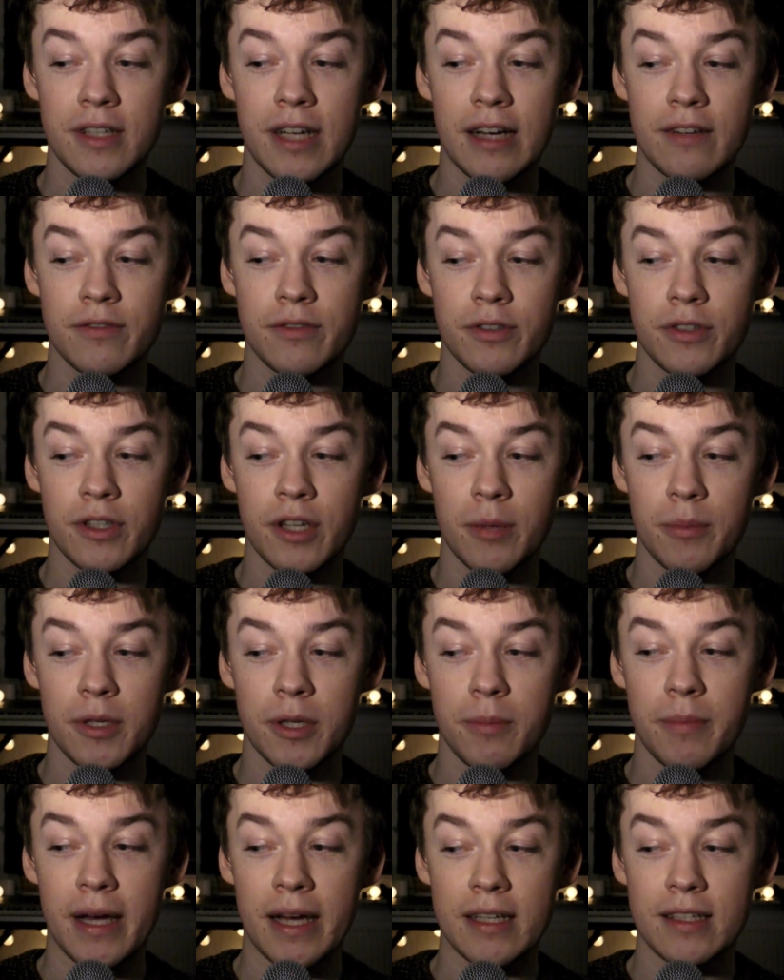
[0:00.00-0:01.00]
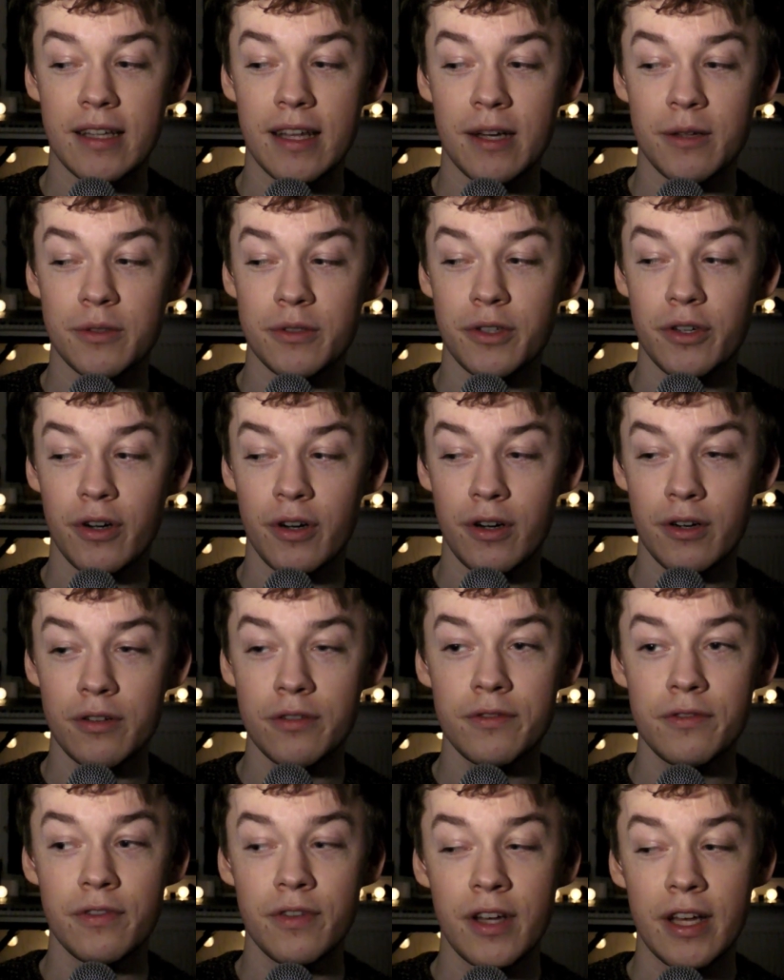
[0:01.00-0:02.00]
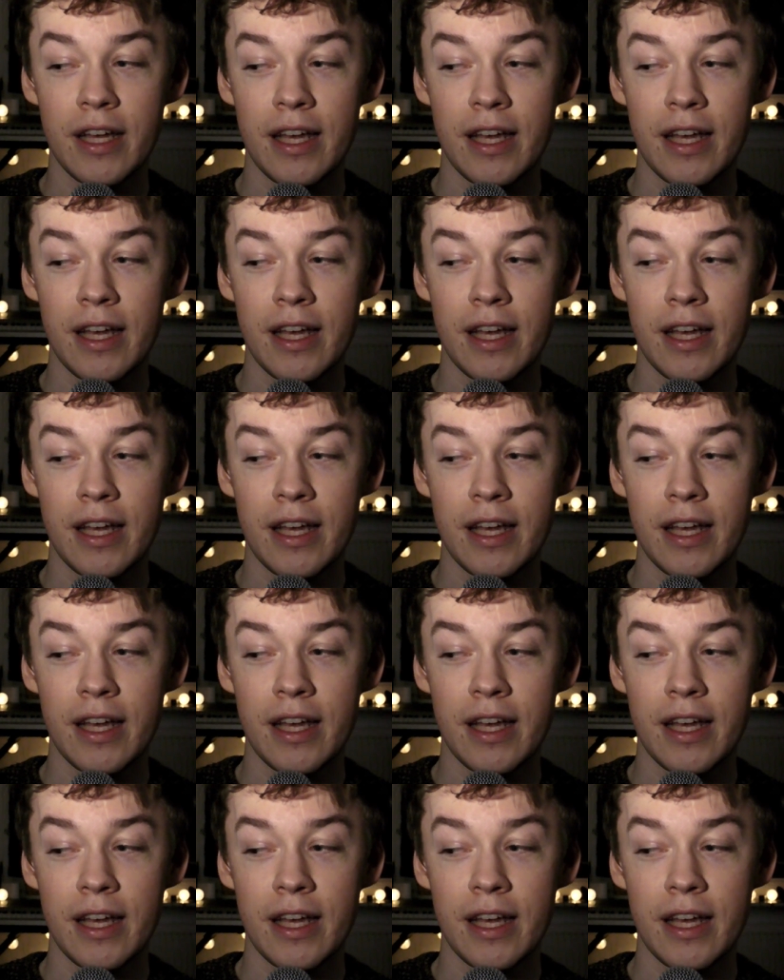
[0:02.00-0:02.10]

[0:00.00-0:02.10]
after coming back down to Earth